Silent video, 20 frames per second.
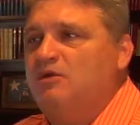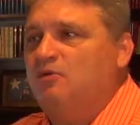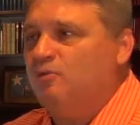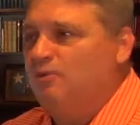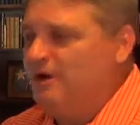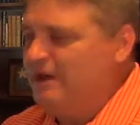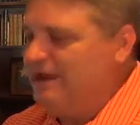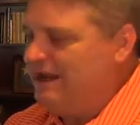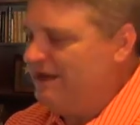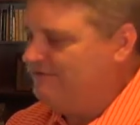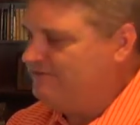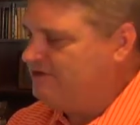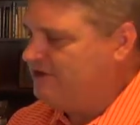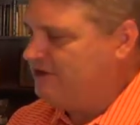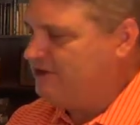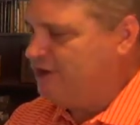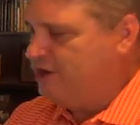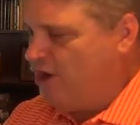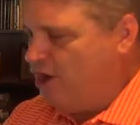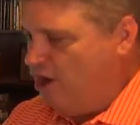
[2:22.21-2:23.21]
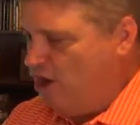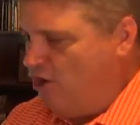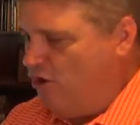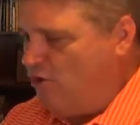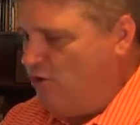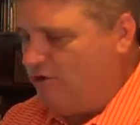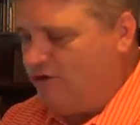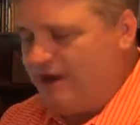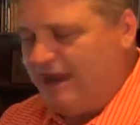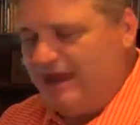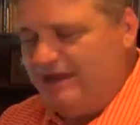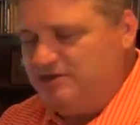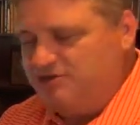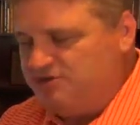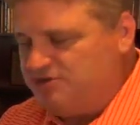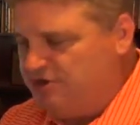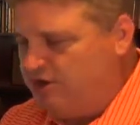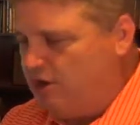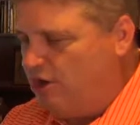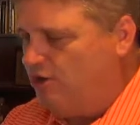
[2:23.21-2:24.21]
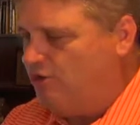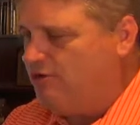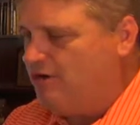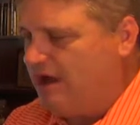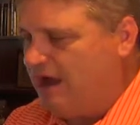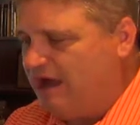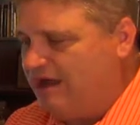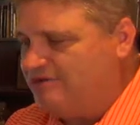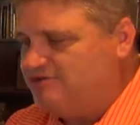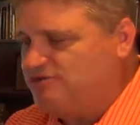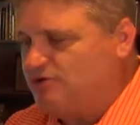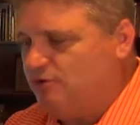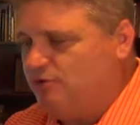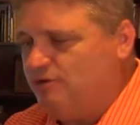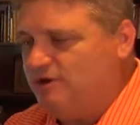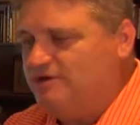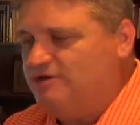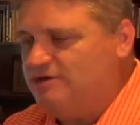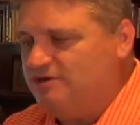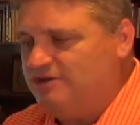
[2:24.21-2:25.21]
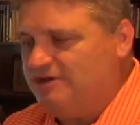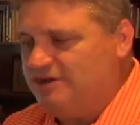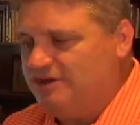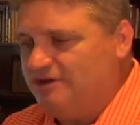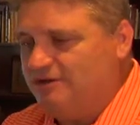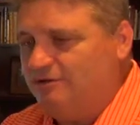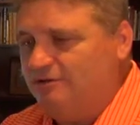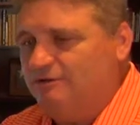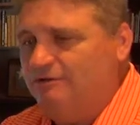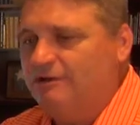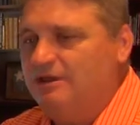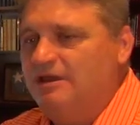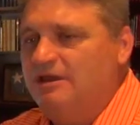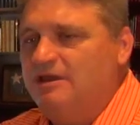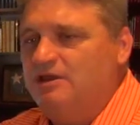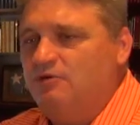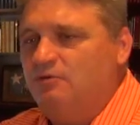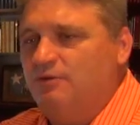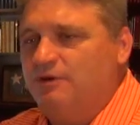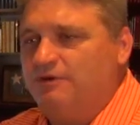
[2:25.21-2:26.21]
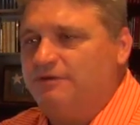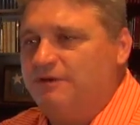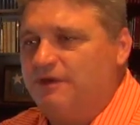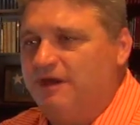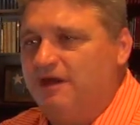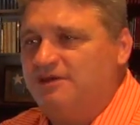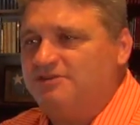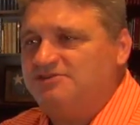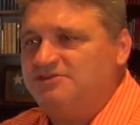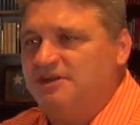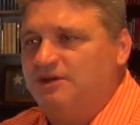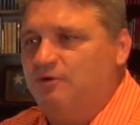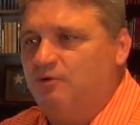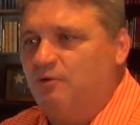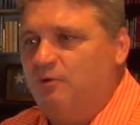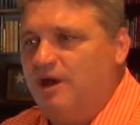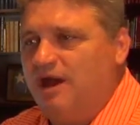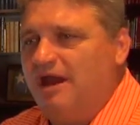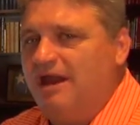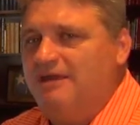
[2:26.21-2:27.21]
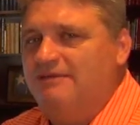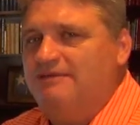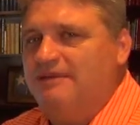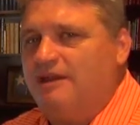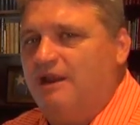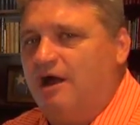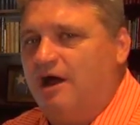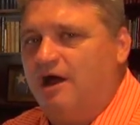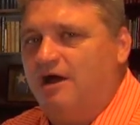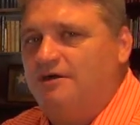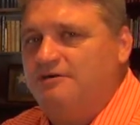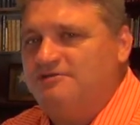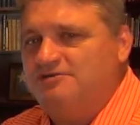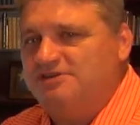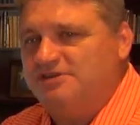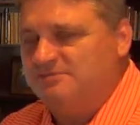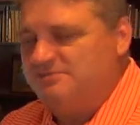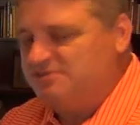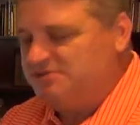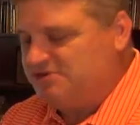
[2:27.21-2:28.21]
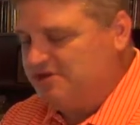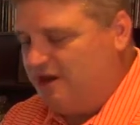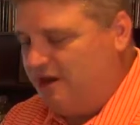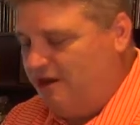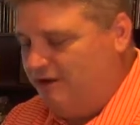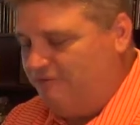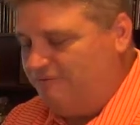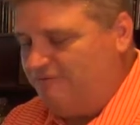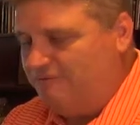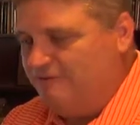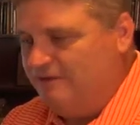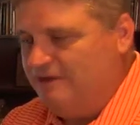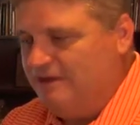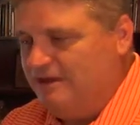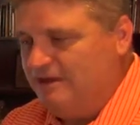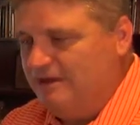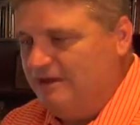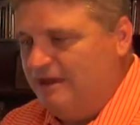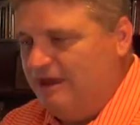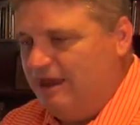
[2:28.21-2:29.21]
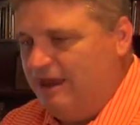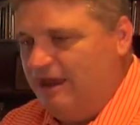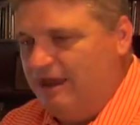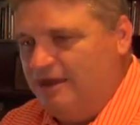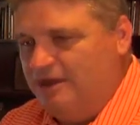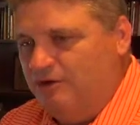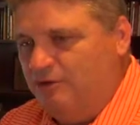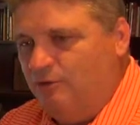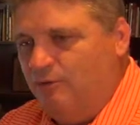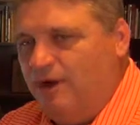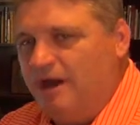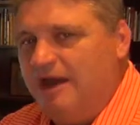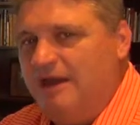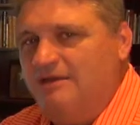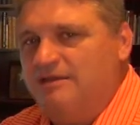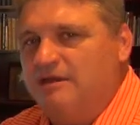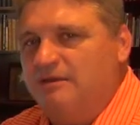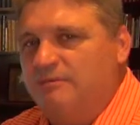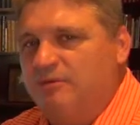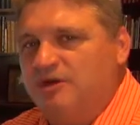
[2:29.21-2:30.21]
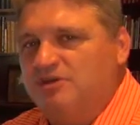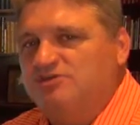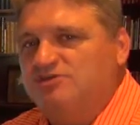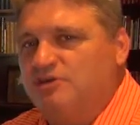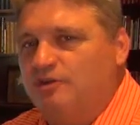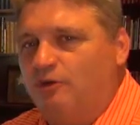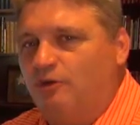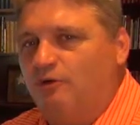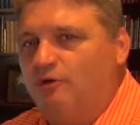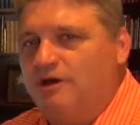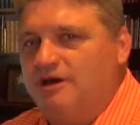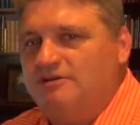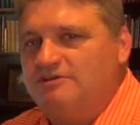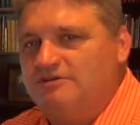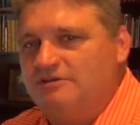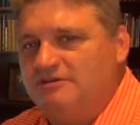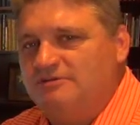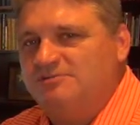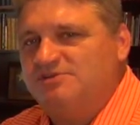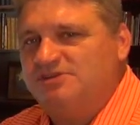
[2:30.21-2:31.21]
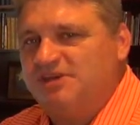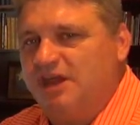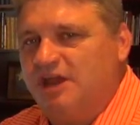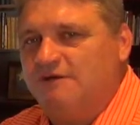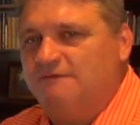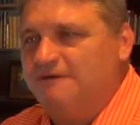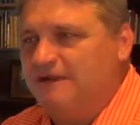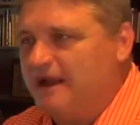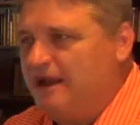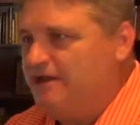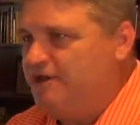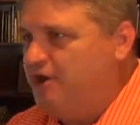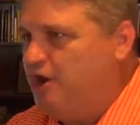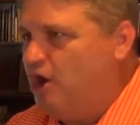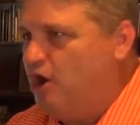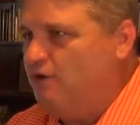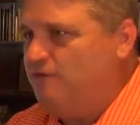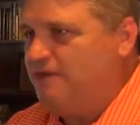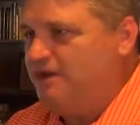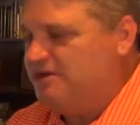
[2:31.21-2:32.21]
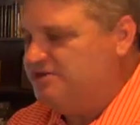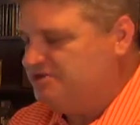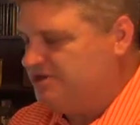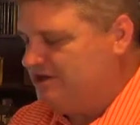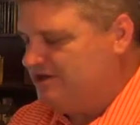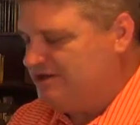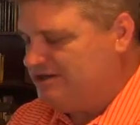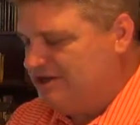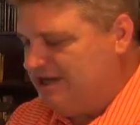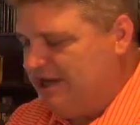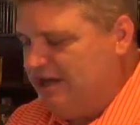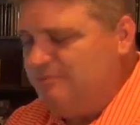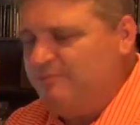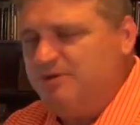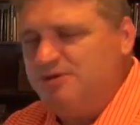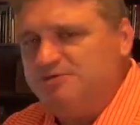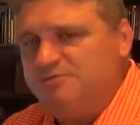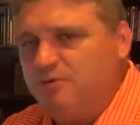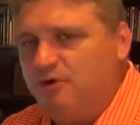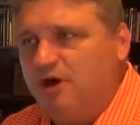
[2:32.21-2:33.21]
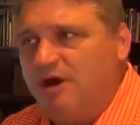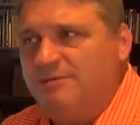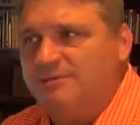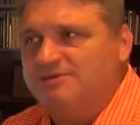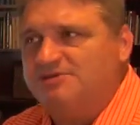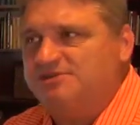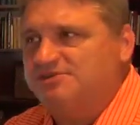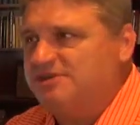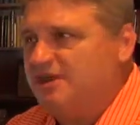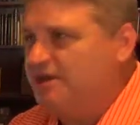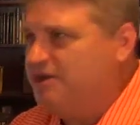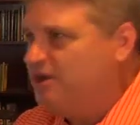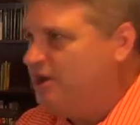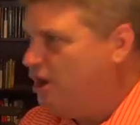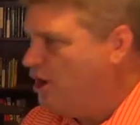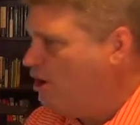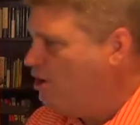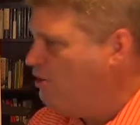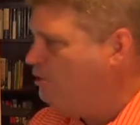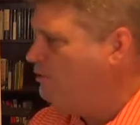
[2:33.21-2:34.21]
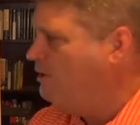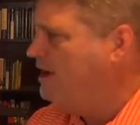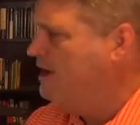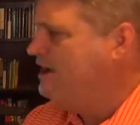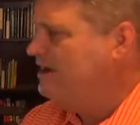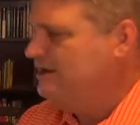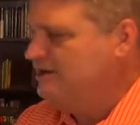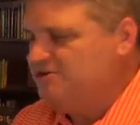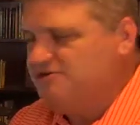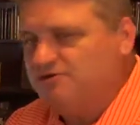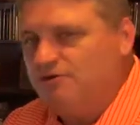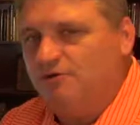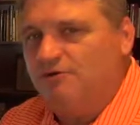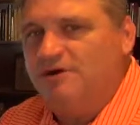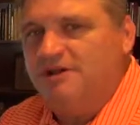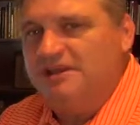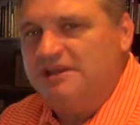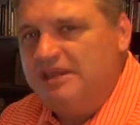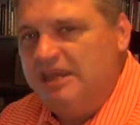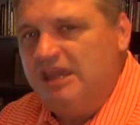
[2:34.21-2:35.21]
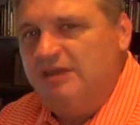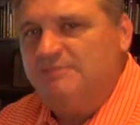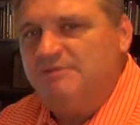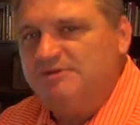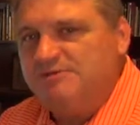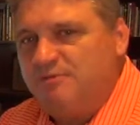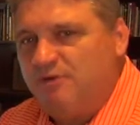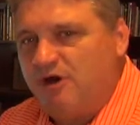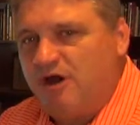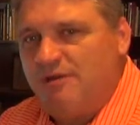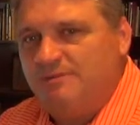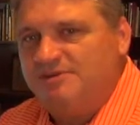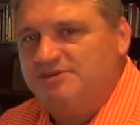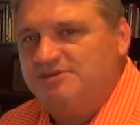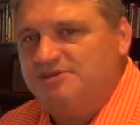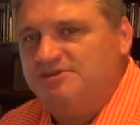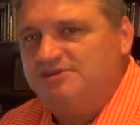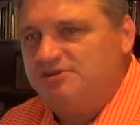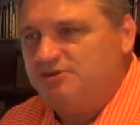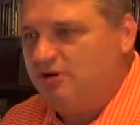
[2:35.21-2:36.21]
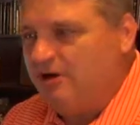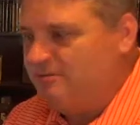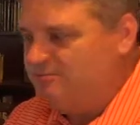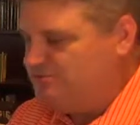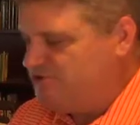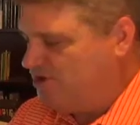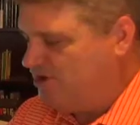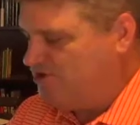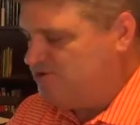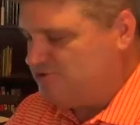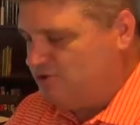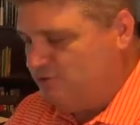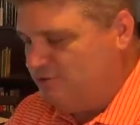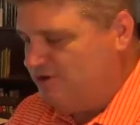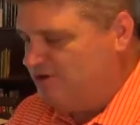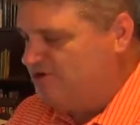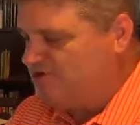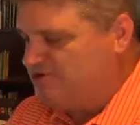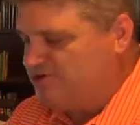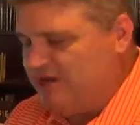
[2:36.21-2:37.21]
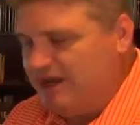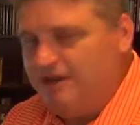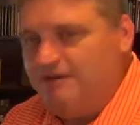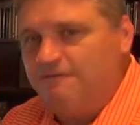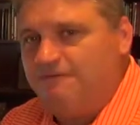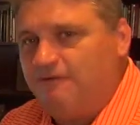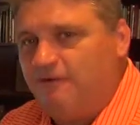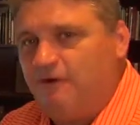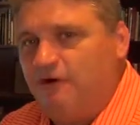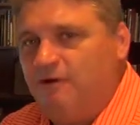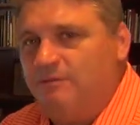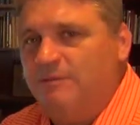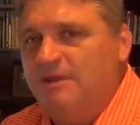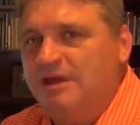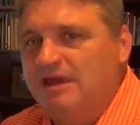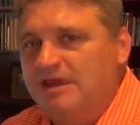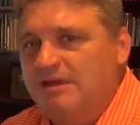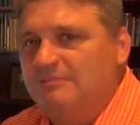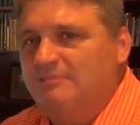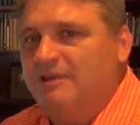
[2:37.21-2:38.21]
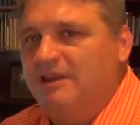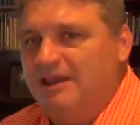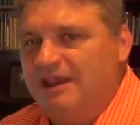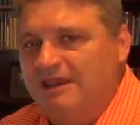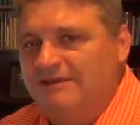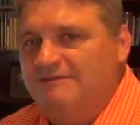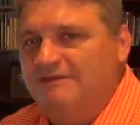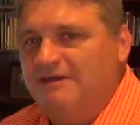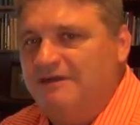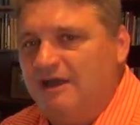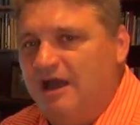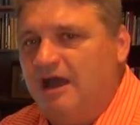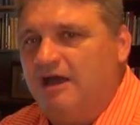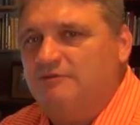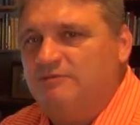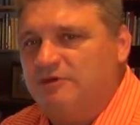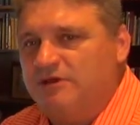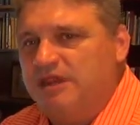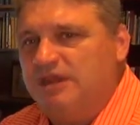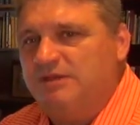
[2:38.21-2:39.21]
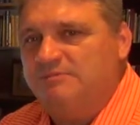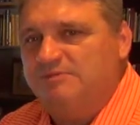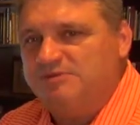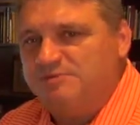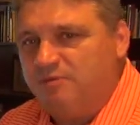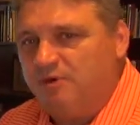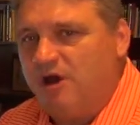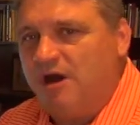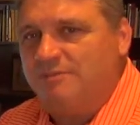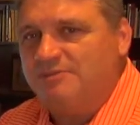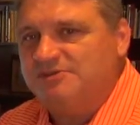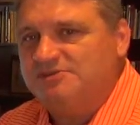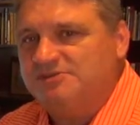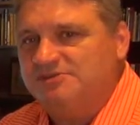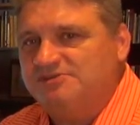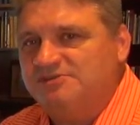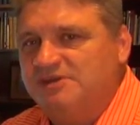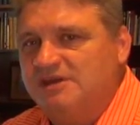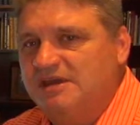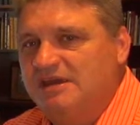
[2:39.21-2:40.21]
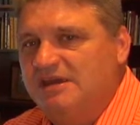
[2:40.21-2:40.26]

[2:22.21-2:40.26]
We have to know, okay, I just know God's going to deal with us in a way that honors himself, in a way that brings glory to himself, and I know that he's going to keep his promises. I know he's going to keep his promises, so I'm just going to stand firm, believing God will keep his promises.